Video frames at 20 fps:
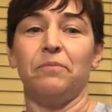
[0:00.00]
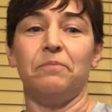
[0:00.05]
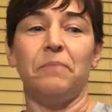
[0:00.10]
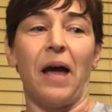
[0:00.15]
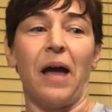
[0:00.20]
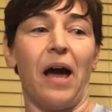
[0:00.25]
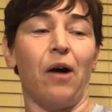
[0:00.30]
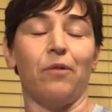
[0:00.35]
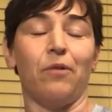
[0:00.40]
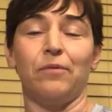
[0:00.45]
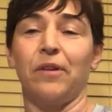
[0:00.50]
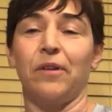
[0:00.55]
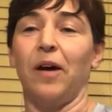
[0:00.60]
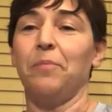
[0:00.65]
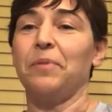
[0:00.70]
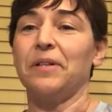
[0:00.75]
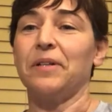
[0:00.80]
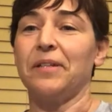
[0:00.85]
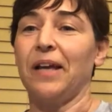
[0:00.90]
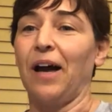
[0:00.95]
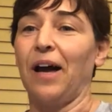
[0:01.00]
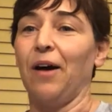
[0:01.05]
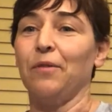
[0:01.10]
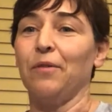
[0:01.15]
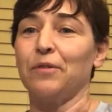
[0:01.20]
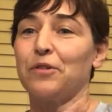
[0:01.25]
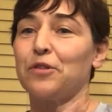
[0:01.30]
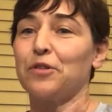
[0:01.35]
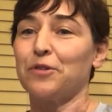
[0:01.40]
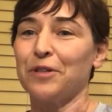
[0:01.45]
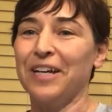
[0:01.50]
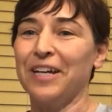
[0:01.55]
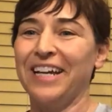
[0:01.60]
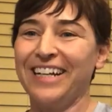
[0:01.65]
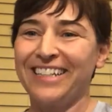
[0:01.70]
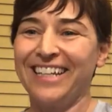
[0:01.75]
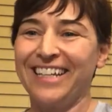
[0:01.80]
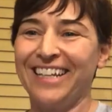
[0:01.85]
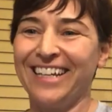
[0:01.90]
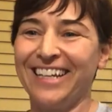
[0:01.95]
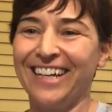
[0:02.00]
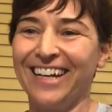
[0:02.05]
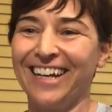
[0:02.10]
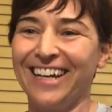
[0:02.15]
bound up and down the street.